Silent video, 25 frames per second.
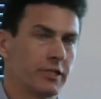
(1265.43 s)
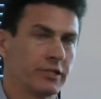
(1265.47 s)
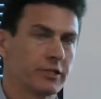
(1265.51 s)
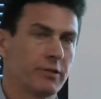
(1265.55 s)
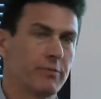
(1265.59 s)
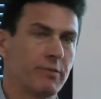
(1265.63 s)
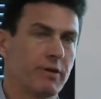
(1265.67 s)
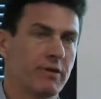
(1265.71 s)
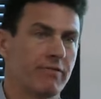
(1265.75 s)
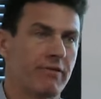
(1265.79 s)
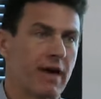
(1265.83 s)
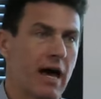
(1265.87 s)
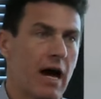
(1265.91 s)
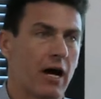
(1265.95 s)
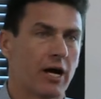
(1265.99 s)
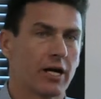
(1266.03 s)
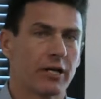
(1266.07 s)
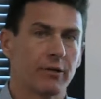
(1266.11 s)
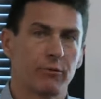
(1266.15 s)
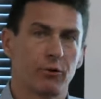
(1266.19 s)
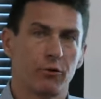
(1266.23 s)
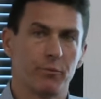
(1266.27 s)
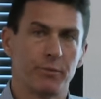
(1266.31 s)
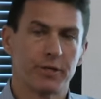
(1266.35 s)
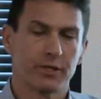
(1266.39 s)
this can be
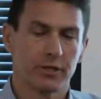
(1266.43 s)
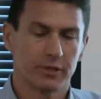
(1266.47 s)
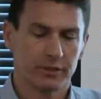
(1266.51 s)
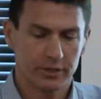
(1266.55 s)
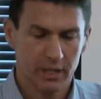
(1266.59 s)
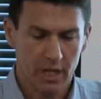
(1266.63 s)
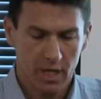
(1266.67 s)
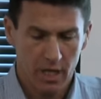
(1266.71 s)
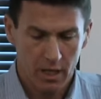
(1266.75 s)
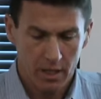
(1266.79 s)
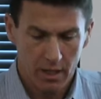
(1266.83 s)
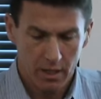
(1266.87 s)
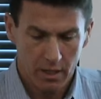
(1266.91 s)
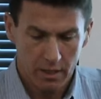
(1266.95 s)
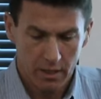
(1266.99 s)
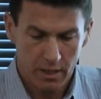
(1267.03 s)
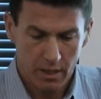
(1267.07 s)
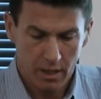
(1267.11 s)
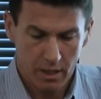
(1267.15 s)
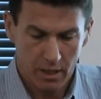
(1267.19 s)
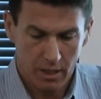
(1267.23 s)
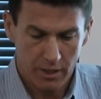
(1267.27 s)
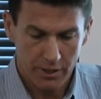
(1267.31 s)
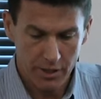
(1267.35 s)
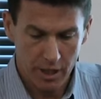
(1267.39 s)
valuable because
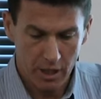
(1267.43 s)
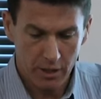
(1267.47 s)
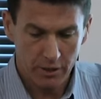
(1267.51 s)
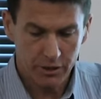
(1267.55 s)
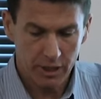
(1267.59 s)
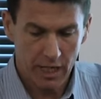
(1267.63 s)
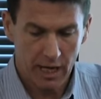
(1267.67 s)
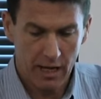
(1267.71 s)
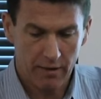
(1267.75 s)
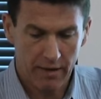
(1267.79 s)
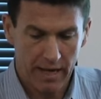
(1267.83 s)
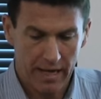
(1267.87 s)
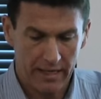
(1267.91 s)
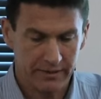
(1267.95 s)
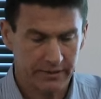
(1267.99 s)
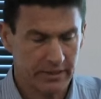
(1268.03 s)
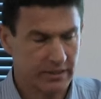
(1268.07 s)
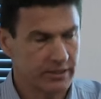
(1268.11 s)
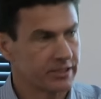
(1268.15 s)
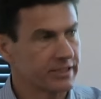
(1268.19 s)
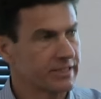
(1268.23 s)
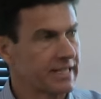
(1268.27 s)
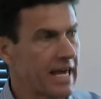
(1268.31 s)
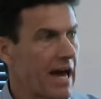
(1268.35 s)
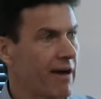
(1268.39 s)
a young child has
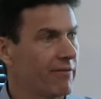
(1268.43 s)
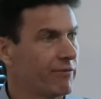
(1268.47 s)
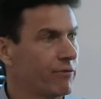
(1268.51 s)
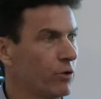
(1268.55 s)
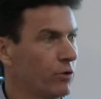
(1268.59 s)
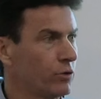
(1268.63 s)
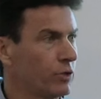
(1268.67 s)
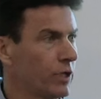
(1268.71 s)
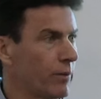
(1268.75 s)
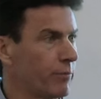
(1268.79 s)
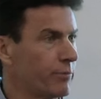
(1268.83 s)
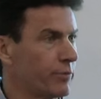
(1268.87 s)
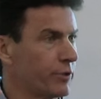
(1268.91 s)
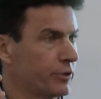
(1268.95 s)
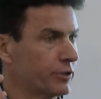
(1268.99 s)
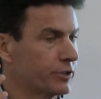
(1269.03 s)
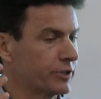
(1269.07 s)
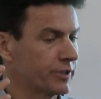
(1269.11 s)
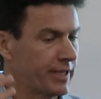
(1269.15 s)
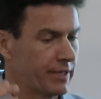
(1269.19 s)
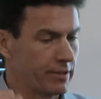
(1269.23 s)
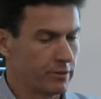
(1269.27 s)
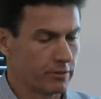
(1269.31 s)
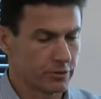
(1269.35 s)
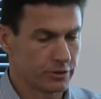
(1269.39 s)
to scaffold up their
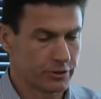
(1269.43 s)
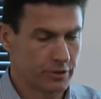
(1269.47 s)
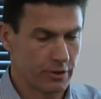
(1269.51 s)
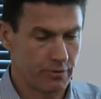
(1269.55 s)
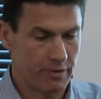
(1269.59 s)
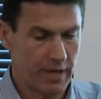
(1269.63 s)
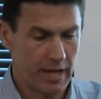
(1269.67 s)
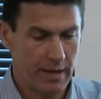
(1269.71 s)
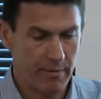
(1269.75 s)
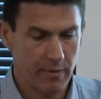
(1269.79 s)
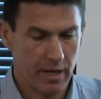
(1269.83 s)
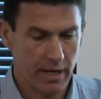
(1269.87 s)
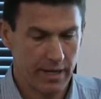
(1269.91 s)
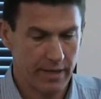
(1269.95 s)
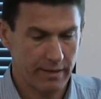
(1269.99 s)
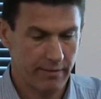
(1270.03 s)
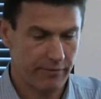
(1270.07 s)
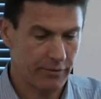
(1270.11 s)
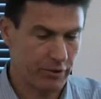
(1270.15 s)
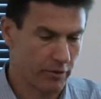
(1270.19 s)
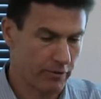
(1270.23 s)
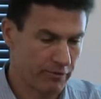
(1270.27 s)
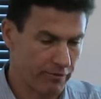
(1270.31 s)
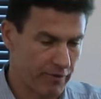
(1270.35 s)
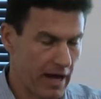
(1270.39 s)
skills. So they might,
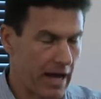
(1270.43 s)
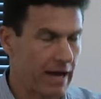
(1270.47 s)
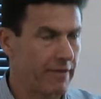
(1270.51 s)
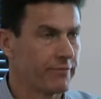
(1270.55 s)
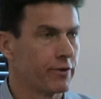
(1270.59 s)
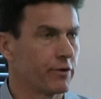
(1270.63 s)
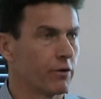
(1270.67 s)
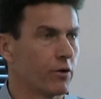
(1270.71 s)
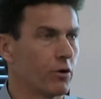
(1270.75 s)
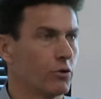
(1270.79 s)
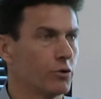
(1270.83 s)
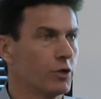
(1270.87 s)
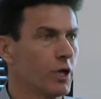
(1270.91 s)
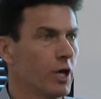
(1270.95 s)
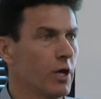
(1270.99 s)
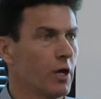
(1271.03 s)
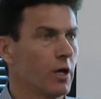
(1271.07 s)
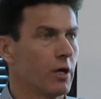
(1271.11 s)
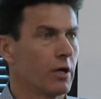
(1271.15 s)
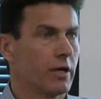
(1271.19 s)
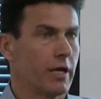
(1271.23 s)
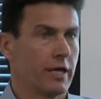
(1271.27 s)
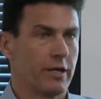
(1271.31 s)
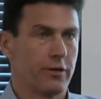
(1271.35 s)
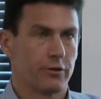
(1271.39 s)
if you're a five-year-old
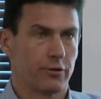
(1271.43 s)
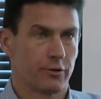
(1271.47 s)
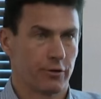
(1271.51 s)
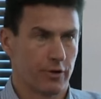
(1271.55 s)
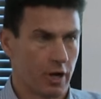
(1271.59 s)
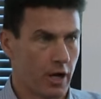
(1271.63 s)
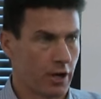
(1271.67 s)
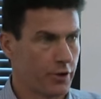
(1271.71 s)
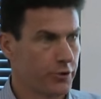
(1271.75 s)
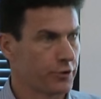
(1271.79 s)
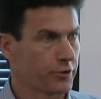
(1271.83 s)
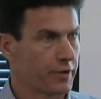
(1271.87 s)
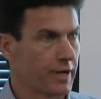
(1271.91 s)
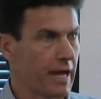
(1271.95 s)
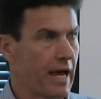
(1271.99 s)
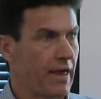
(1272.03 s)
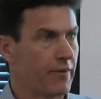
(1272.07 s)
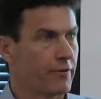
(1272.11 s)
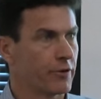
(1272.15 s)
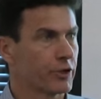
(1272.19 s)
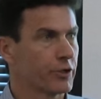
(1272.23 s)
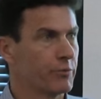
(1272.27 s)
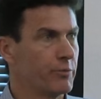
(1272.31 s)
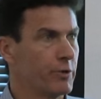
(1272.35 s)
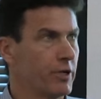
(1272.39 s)
and you're in a
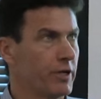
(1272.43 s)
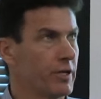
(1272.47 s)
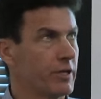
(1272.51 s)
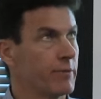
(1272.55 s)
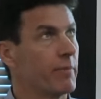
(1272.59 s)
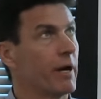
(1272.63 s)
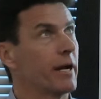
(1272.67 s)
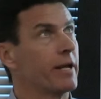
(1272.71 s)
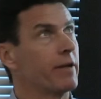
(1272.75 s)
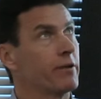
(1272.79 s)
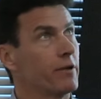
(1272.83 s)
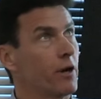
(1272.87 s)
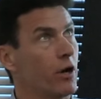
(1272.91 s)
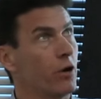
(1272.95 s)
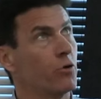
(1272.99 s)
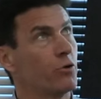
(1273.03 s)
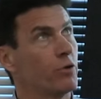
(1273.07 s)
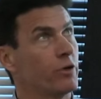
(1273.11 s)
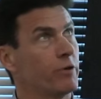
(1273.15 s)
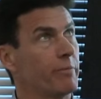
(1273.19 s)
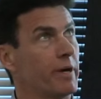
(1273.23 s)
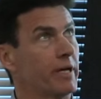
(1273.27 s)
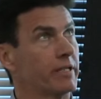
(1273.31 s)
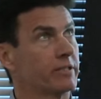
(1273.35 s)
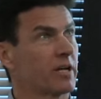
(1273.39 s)
hunter-gatherer community, you might know
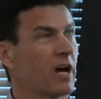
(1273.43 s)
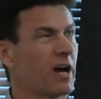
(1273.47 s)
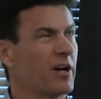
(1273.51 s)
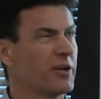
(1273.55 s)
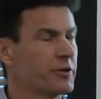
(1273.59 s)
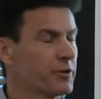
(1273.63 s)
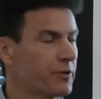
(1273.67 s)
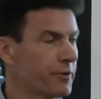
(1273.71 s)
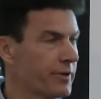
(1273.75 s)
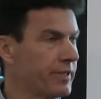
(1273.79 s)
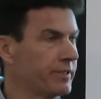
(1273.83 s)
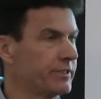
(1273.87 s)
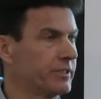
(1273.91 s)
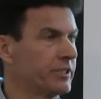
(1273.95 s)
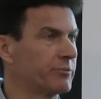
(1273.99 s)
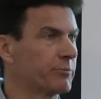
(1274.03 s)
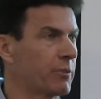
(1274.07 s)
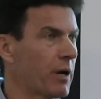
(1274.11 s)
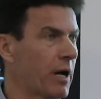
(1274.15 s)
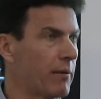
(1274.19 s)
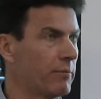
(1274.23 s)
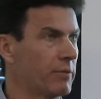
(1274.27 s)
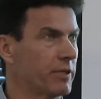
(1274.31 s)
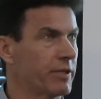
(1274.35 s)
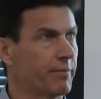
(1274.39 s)
who the best hunter is. He's
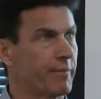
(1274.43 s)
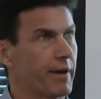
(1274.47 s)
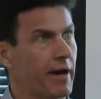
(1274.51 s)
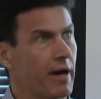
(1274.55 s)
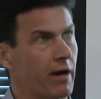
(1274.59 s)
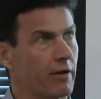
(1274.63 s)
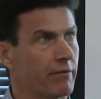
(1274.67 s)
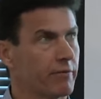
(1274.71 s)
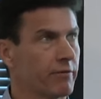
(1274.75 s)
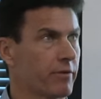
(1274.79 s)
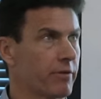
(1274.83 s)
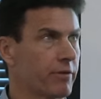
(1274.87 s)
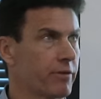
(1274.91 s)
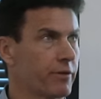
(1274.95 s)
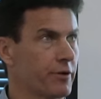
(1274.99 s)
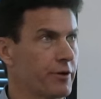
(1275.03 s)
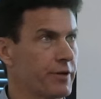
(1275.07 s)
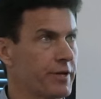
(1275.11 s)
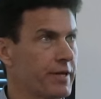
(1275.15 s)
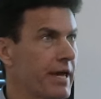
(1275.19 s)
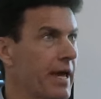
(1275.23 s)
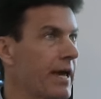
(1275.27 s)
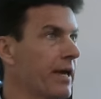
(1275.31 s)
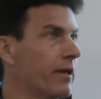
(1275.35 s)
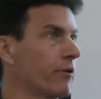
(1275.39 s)
probably about
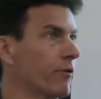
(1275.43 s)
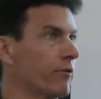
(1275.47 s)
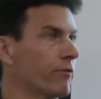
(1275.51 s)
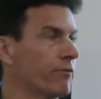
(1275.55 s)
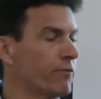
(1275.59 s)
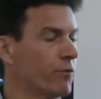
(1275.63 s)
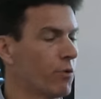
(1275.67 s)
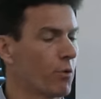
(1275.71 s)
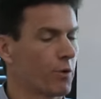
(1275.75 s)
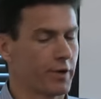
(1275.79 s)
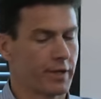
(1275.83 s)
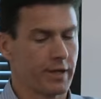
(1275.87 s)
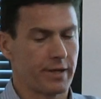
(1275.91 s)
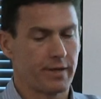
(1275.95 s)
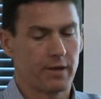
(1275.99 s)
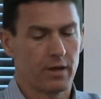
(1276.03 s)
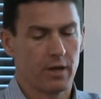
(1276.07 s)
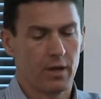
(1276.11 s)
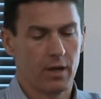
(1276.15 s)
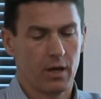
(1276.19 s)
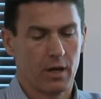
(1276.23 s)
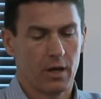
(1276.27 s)
thirty-eight or forty.